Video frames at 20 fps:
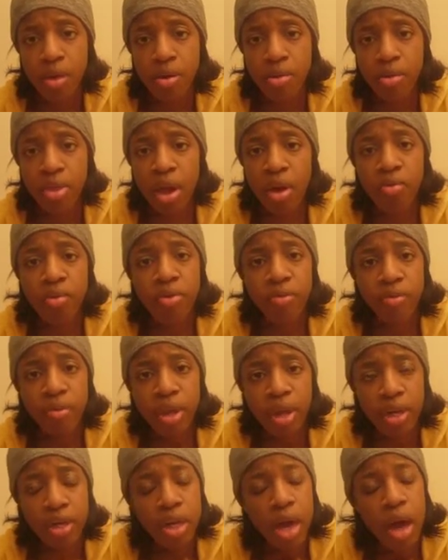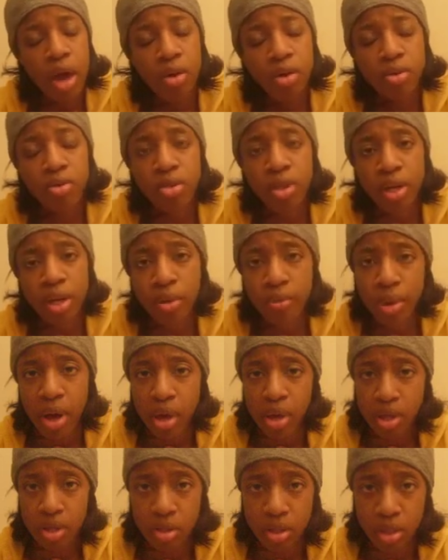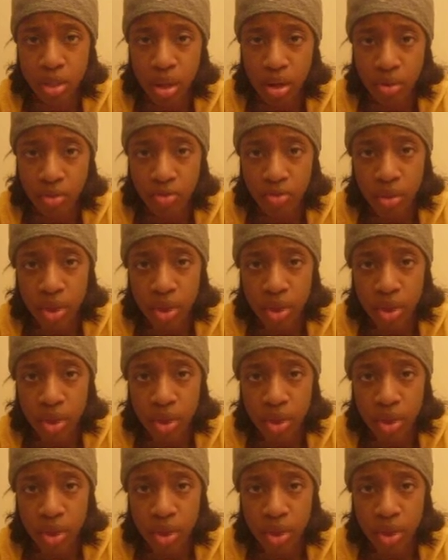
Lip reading: that reflect how you think about yourself.